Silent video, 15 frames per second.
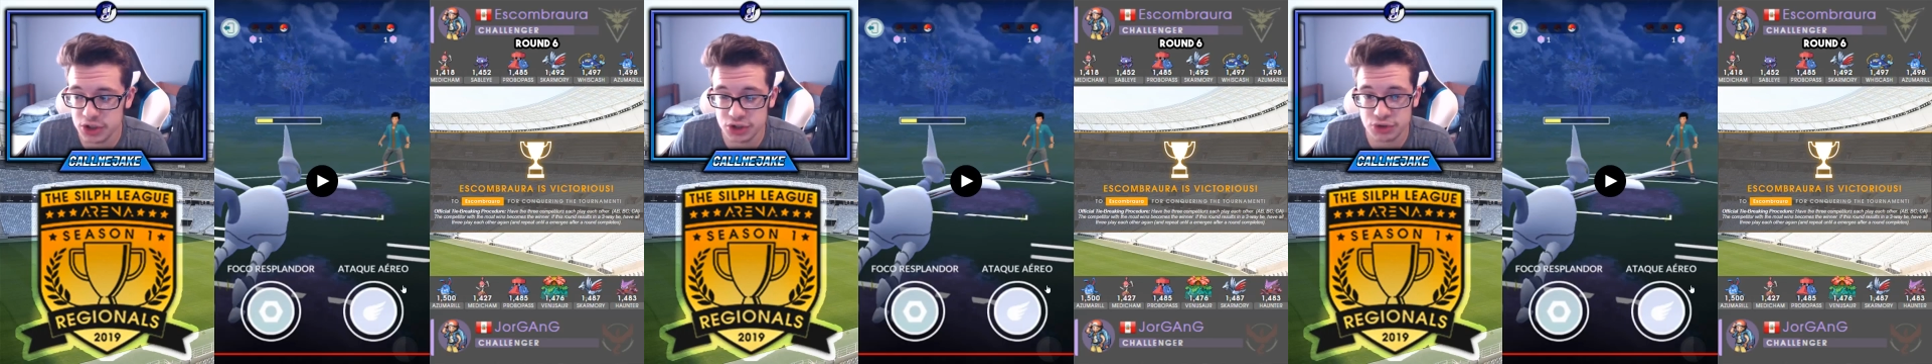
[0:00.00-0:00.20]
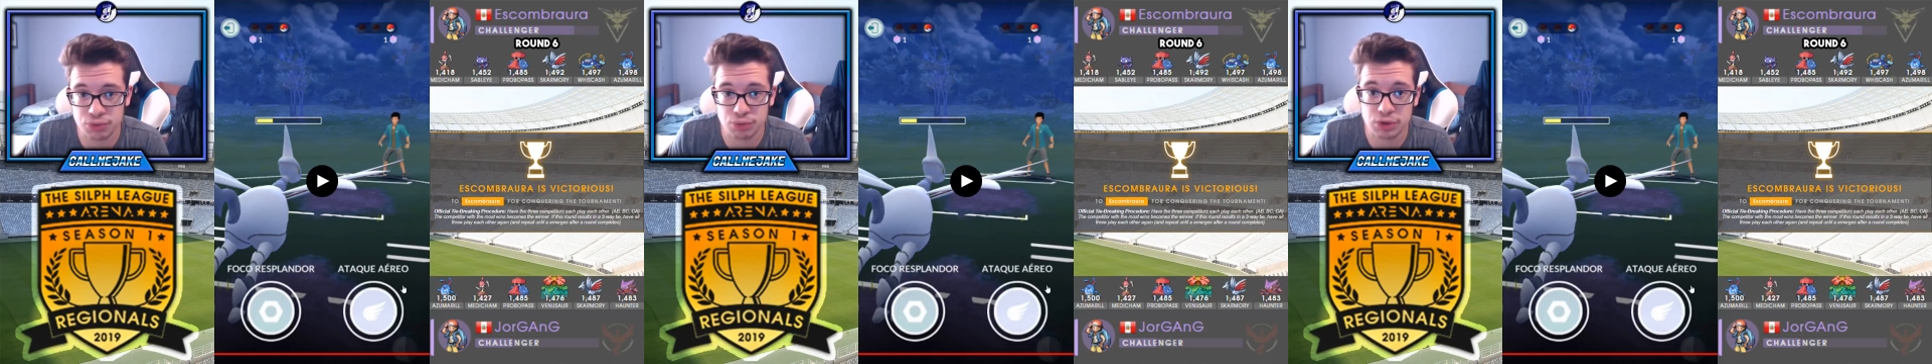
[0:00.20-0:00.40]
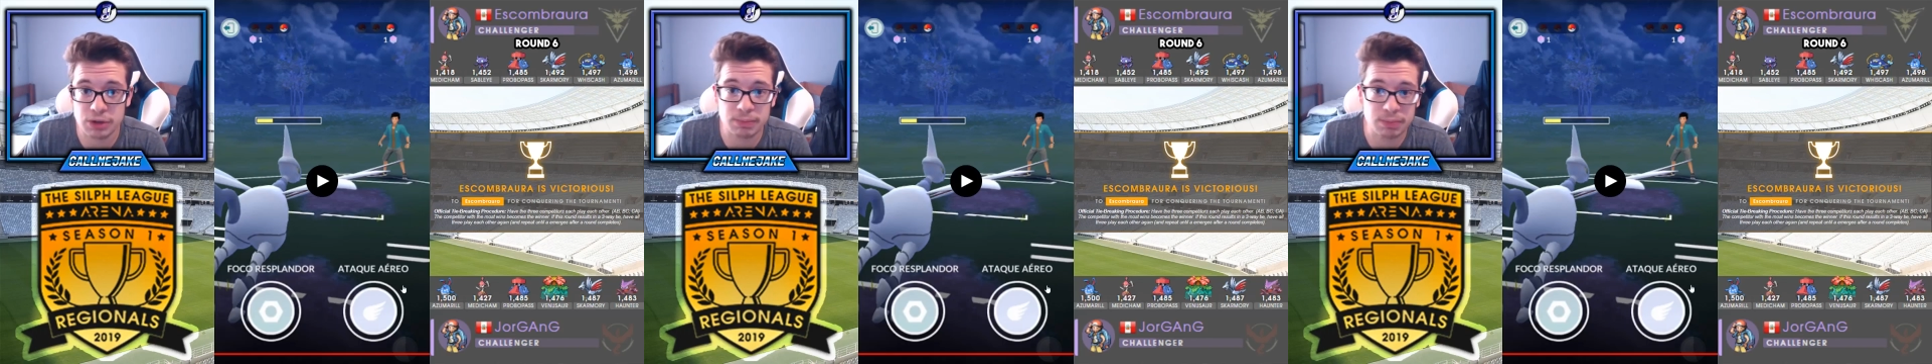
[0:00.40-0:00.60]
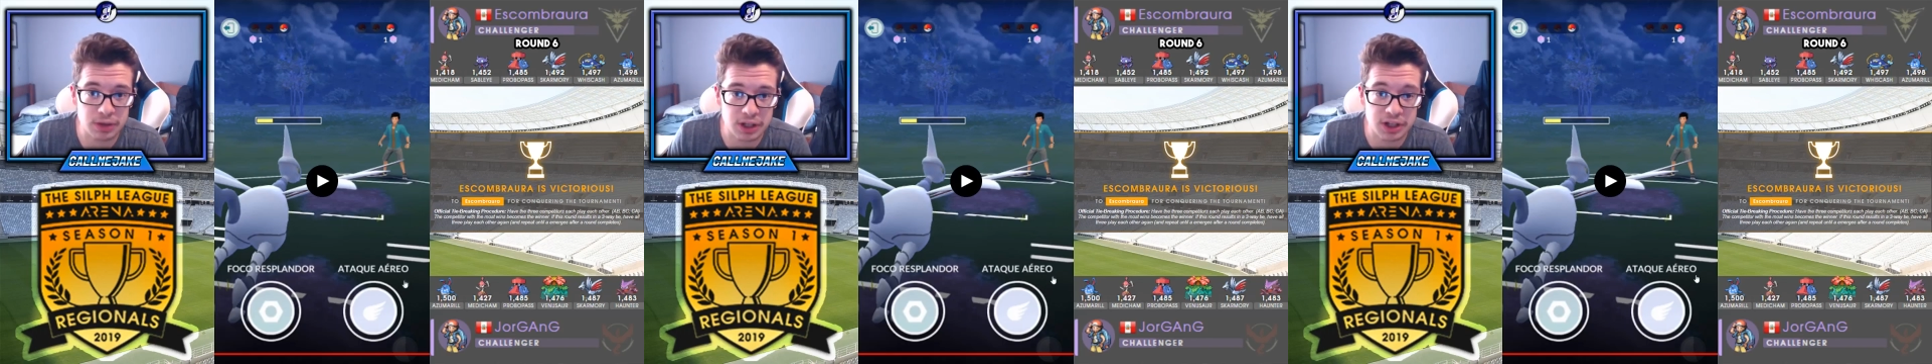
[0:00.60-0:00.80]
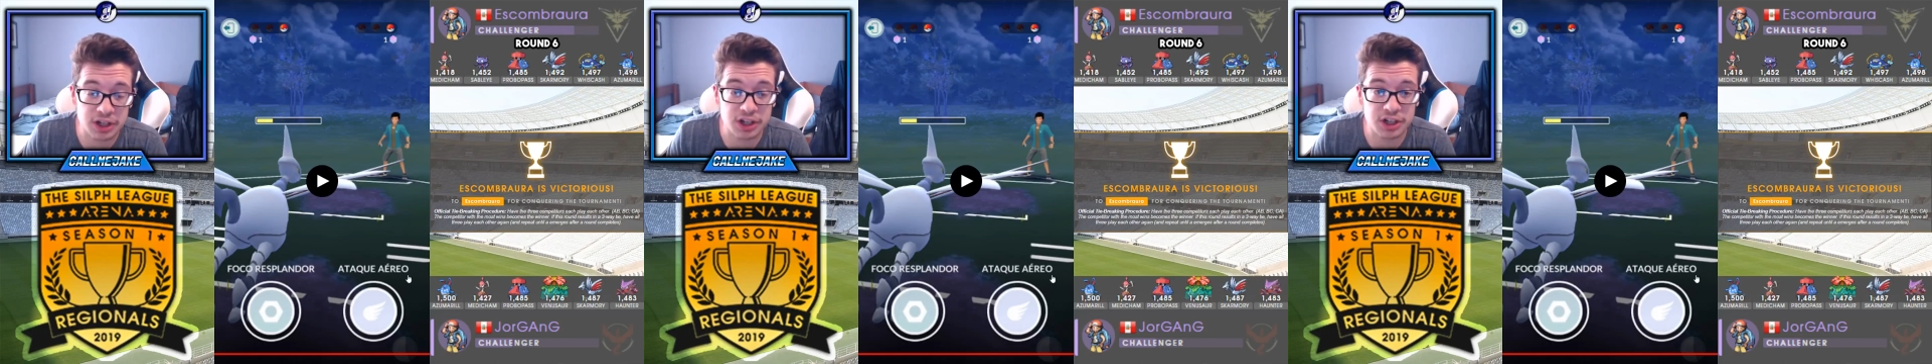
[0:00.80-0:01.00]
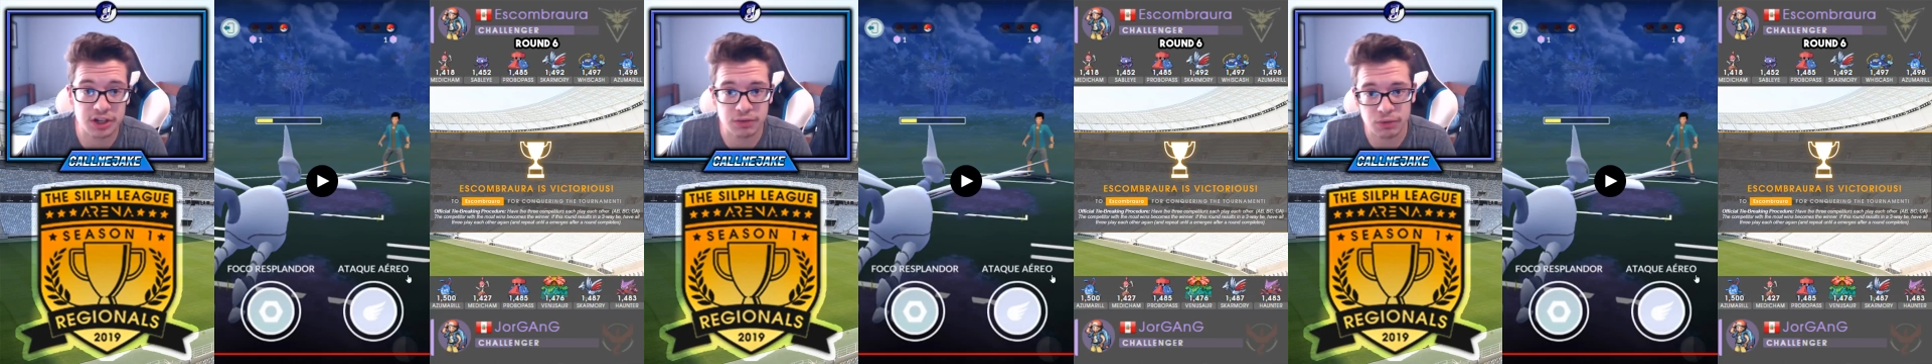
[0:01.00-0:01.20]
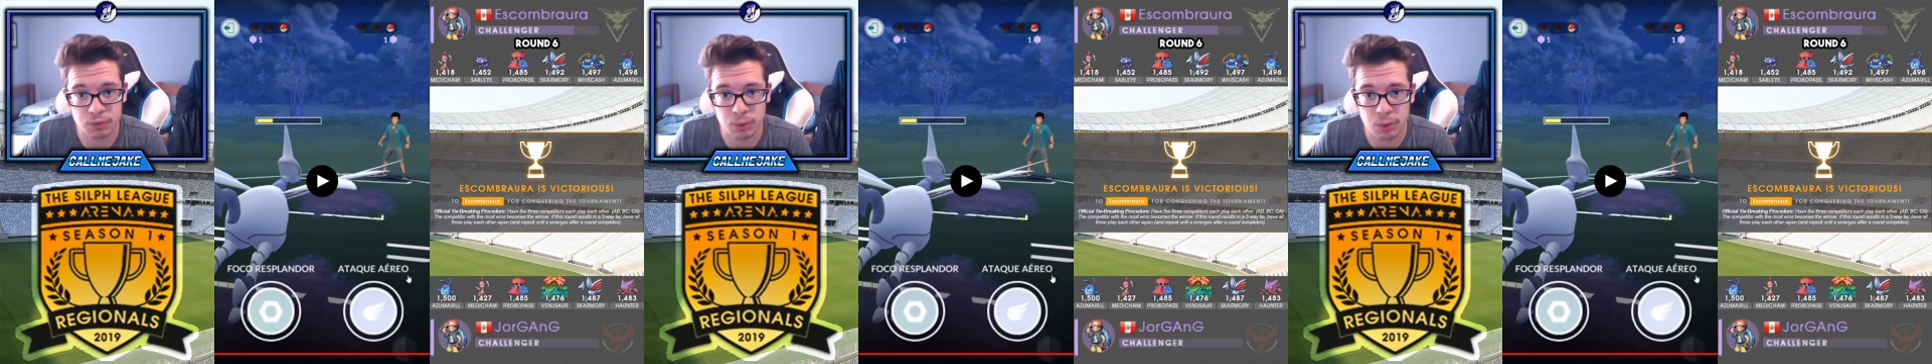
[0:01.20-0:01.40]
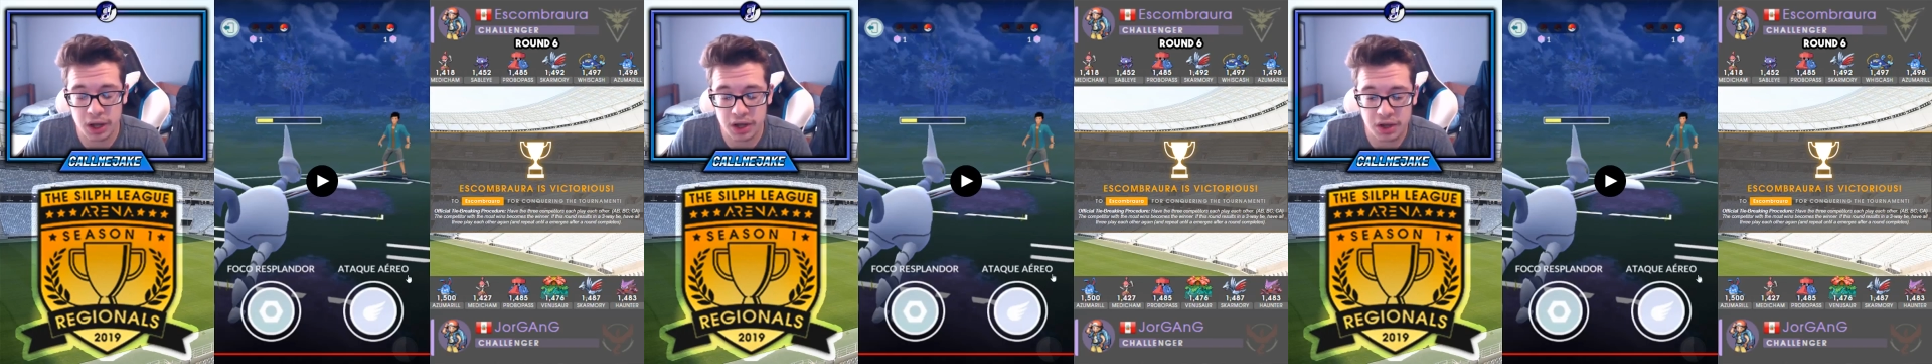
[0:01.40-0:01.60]
just replayed in a
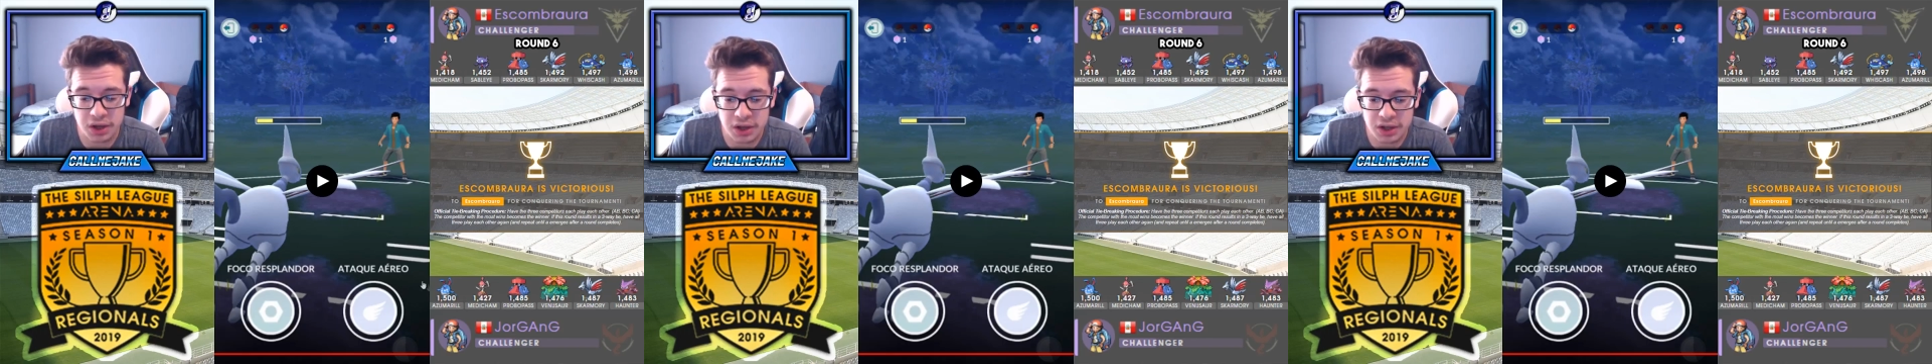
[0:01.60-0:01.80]
different way.